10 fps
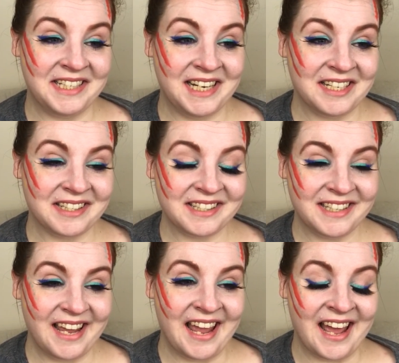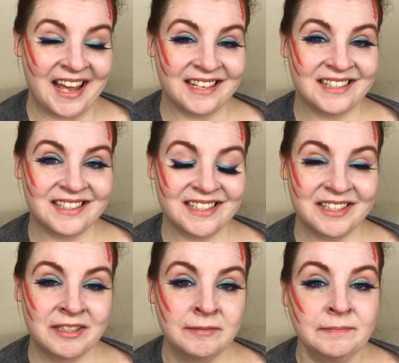get to dance.
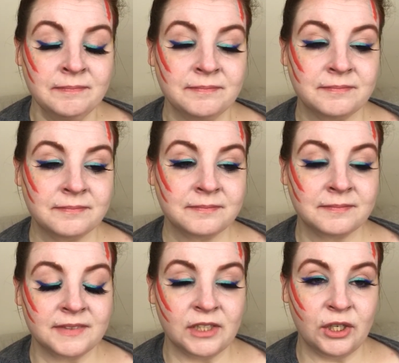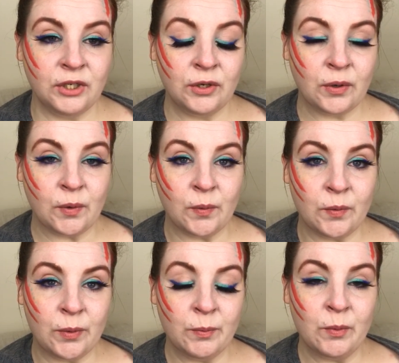And
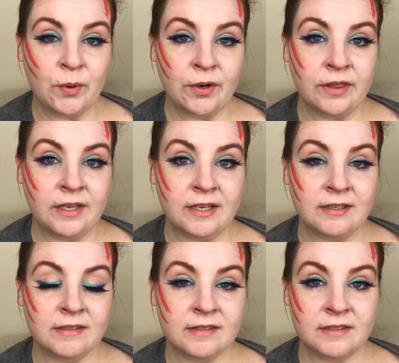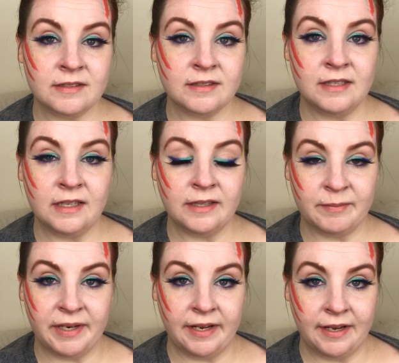the more things
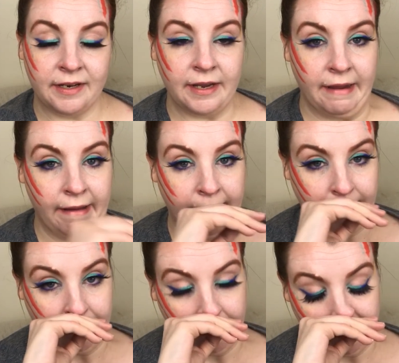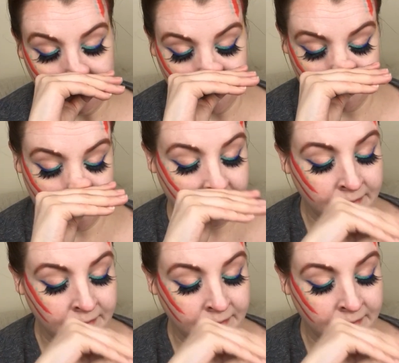get limited, and